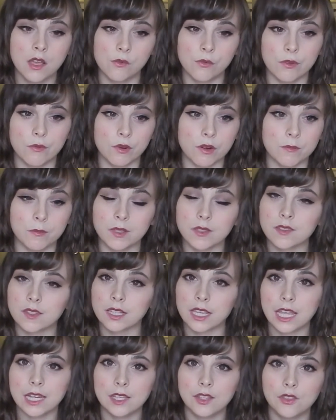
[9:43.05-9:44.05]
We weren't
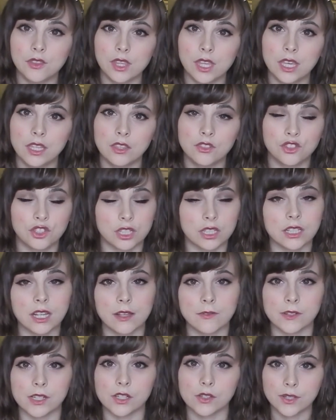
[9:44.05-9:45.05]
missing anything. She didn't
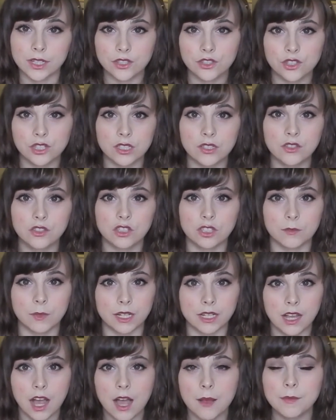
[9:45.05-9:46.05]
have any questions. She
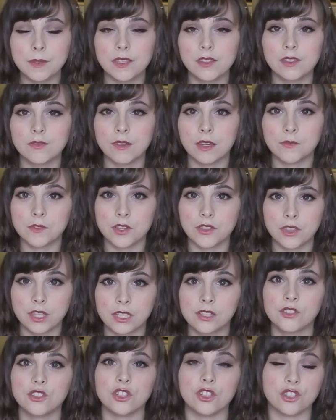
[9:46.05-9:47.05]
made copies of
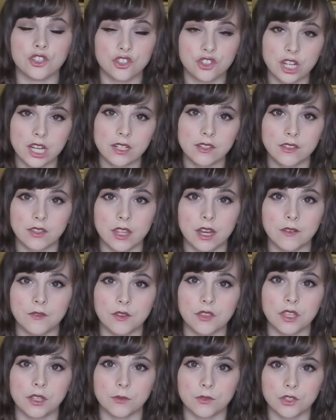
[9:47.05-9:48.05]
everything. She just checked that
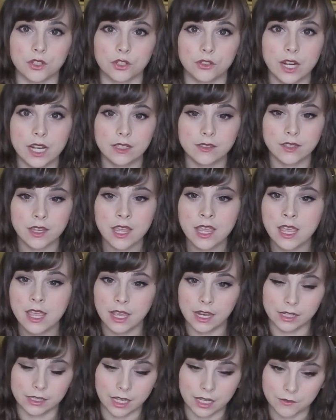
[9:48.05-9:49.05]
everything was correct
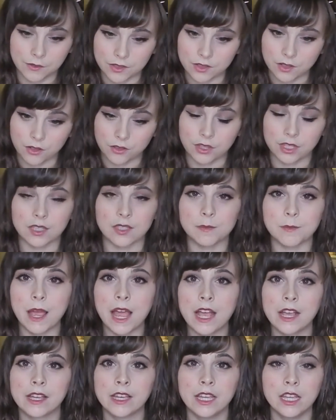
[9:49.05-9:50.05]
and gave us our things
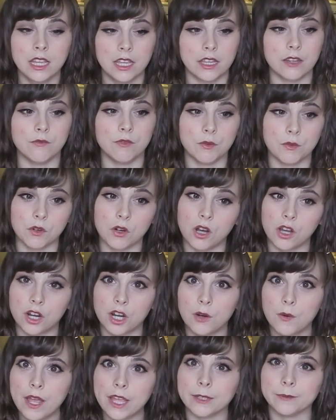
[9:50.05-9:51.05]
back, and we were on
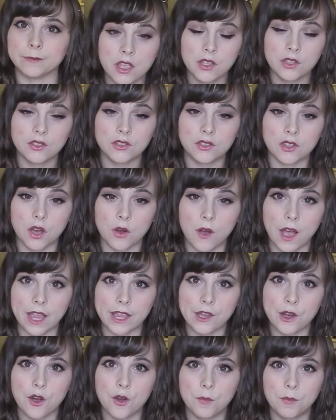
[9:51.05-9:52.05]
our way. So I
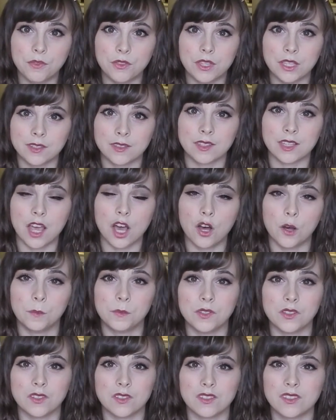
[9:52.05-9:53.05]
hope this
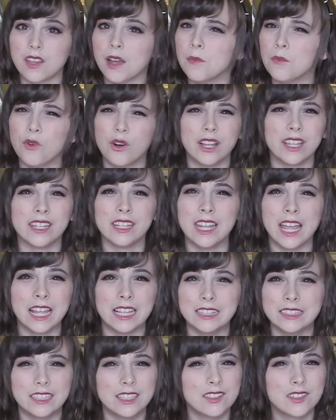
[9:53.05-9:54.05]
helped someone,
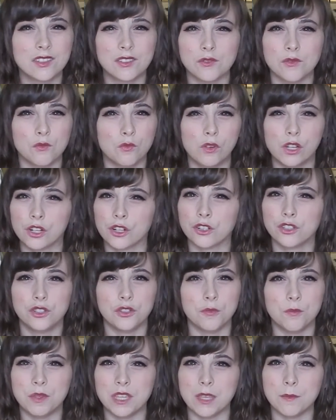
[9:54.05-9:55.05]
at least 1 or
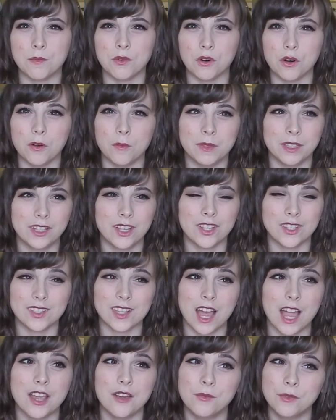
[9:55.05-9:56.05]
2 people, because
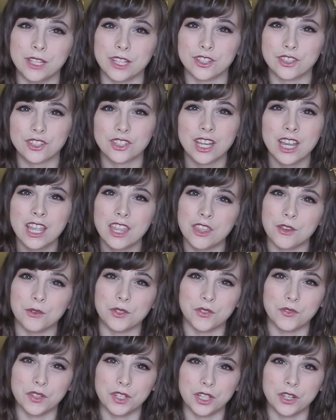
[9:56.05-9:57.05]
I wish there
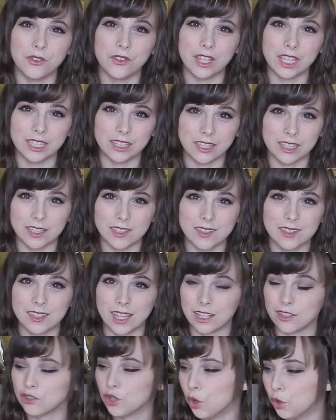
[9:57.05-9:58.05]
was a video like this
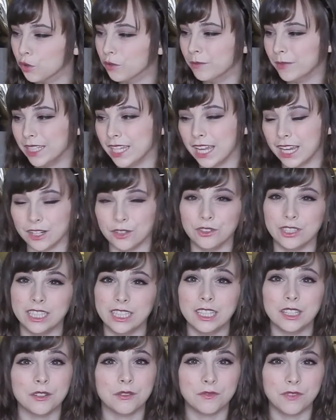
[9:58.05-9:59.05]
that told me I only
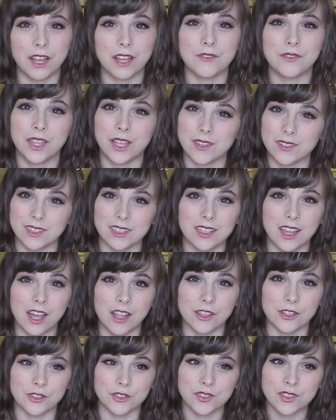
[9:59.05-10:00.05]
needed
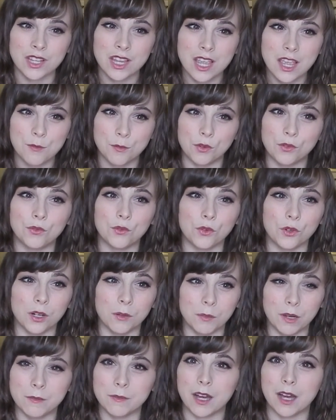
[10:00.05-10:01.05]
$5,000 before
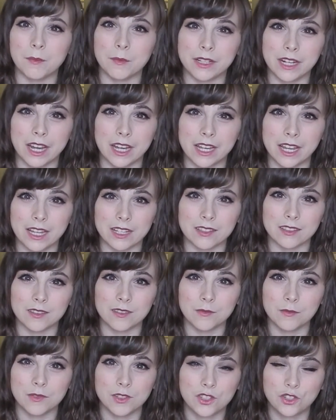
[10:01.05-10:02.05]
my mom and I had
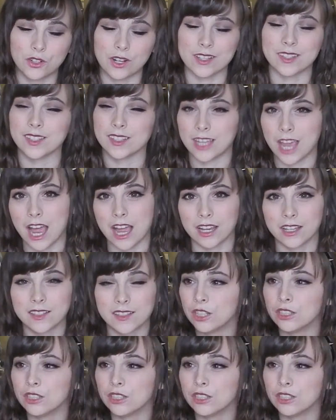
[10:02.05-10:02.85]
stress attacks.